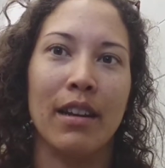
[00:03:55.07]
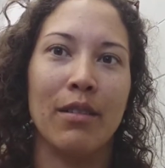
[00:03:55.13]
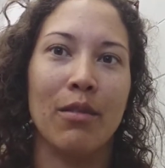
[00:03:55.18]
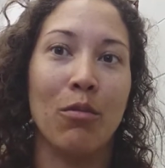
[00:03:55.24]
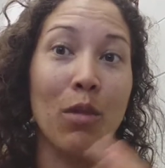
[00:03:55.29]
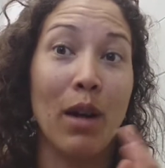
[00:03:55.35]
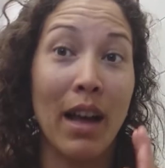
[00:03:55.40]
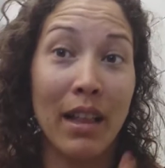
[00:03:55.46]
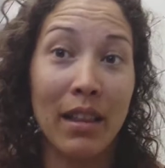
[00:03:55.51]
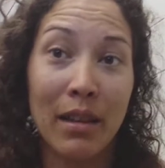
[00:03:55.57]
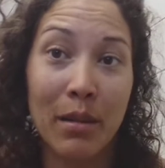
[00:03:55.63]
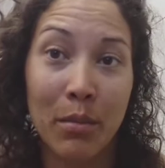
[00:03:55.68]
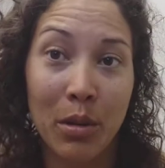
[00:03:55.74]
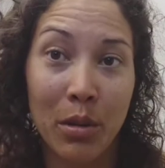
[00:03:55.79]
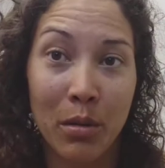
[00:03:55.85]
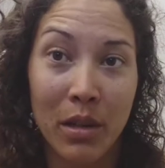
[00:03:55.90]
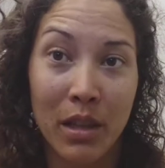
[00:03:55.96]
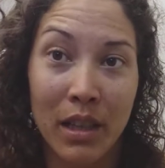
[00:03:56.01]
While I'm
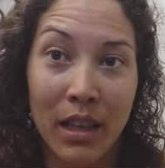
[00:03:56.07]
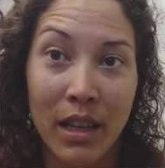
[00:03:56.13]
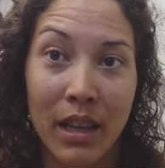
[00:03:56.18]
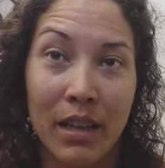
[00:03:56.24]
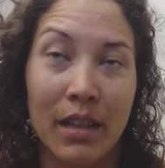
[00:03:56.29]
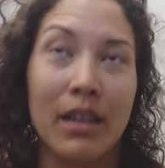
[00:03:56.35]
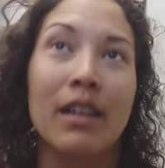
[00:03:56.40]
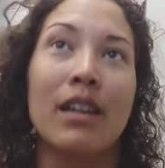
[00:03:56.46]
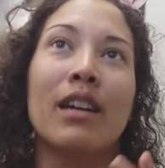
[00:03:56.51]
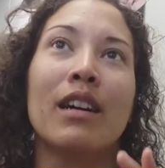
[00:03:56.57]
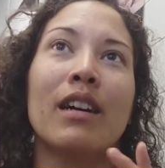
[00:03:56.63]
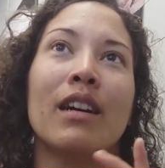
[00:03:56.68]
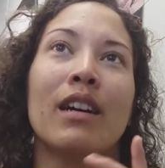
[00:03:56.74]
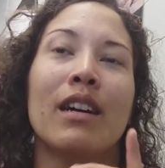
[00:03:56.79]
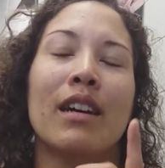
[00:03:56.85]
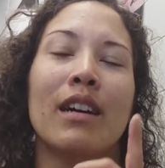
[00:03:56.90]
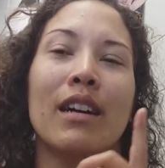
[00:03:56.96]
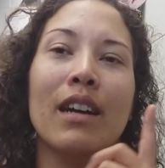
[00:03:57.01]
doing that,
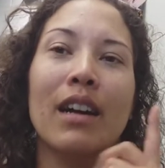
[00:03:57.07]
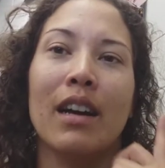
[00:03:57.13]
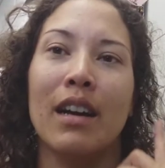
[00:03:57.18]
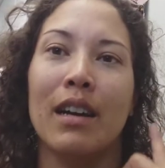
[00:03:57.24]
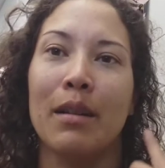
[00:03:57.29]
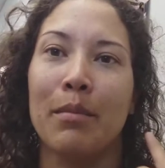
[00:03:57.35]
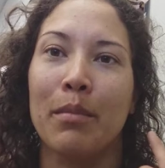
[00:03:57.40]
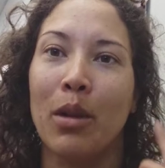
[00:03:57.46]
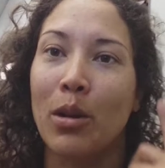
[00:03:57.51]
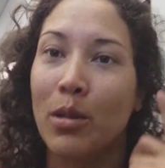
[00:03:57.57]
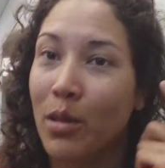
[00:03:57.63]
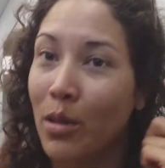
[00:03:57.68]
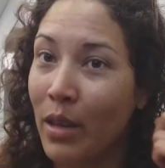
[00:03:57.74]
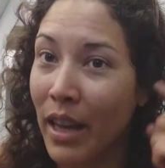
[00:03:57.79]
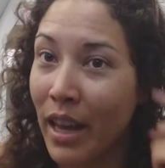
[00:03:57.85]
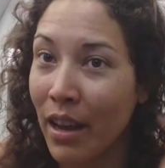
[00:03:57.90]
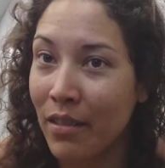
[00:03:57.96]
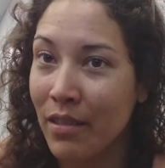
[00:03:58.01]
I'm also
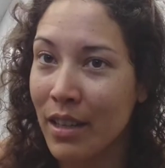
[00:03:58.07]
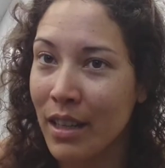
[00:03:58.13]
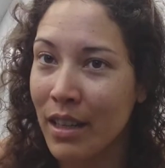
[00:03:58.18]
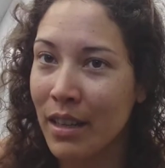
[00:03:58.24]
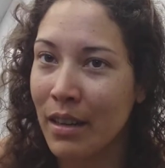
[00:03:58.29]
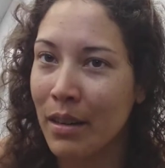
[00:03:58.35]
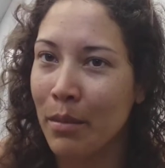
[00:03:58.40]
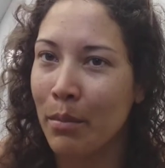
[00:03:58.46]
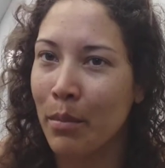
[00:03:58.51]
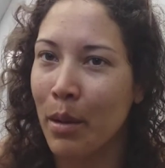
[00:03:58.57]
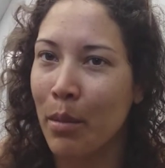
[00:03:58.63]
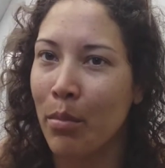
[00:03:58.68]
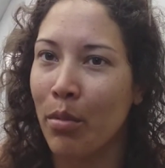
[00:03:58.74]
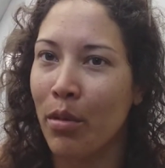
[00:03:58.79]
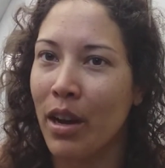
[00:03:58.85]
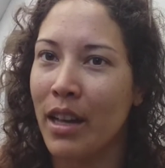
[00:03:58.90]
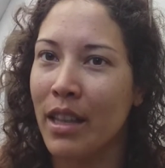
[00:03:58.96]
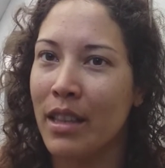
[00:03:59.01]
counting my
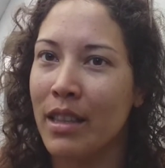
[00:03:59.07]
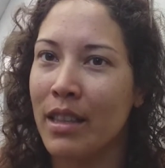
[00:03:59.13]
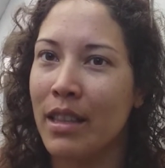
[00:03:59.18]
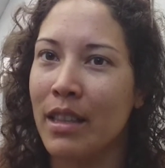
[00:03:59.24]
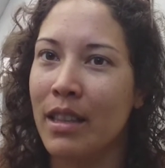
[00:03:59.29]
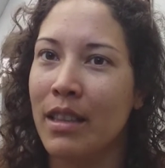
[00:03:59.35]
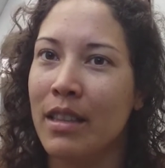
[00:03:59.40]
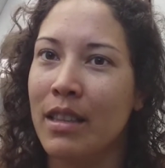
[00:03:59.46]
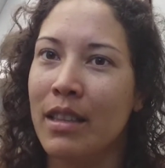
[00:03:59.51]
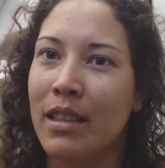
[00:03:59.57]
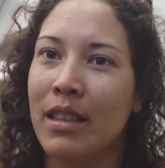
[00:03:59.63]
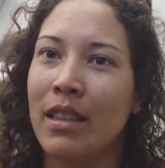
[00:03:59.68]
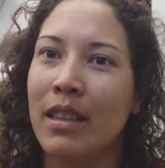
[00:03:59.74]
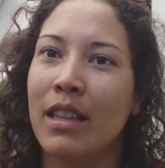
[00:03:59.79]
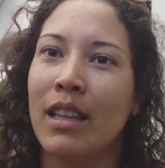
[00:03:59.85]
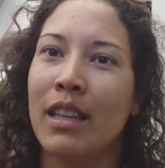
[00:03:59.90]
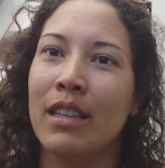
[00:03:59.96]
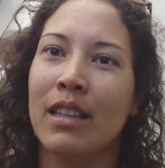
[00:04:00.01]
breath
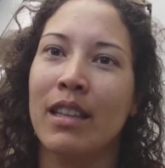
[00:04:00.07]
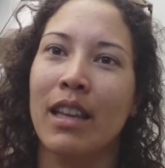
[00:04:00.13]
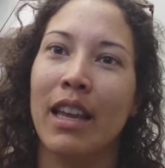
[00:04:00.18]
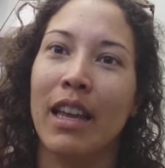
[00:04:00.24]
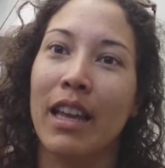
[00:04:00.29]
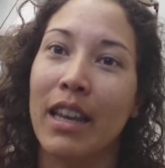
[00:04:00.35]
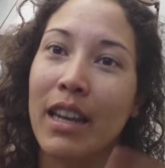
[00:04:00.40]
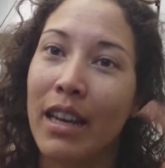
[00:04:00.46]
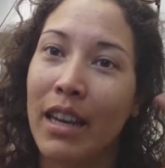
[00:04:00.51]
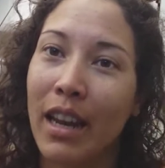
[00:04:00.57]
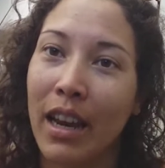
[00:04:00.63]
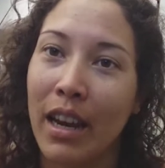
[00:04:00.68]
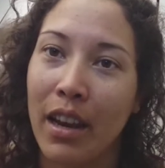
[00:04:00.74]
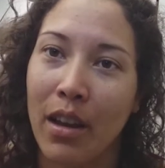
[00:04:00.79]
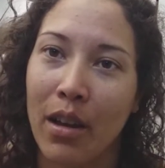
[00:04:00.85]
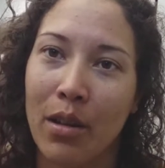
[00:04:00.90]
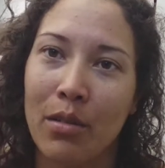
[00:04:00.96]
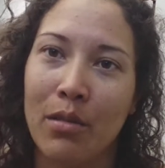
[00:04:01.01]
in and
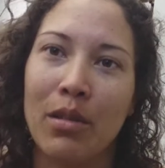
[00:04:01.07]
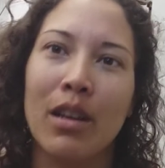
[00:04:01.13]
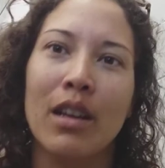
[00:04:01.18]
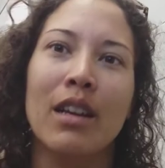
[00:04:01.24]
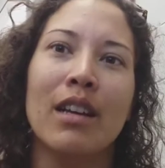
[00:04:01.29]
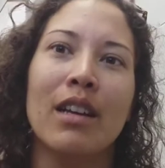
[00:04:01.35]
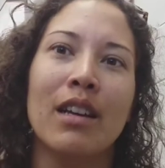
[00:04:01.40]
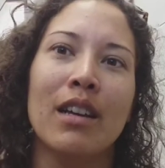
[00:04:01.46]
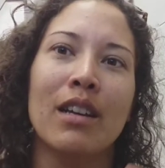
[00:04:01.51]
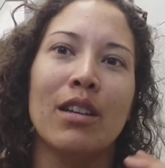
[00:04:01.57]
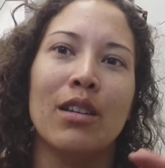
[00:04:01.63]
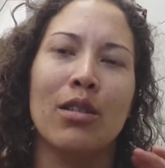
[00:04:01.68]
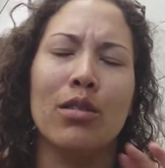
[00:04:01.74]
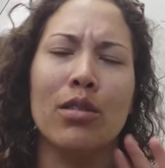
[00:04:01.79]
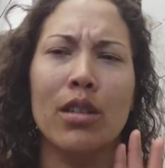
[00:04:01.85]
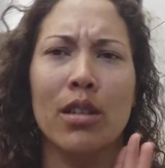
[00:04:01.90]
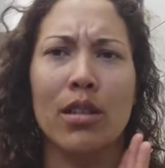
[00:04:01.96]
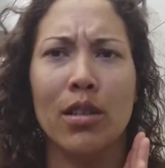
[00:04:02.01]
out.
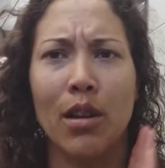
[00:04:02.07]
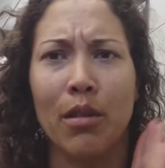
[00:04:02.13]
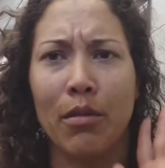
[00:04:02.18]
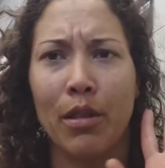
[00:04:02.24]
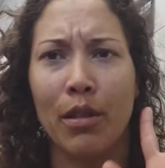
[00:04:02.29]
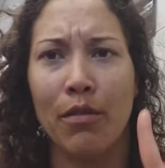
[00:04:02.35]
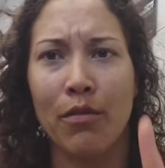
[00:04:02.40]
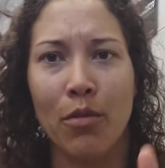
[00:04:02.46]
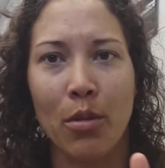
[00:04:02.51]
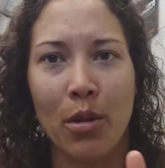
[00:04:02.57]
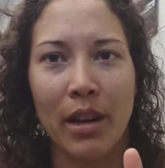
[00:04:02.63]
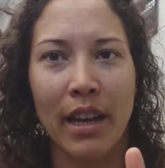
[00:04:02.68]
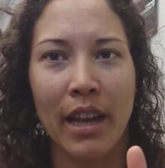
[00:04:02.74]
Usually start with a 4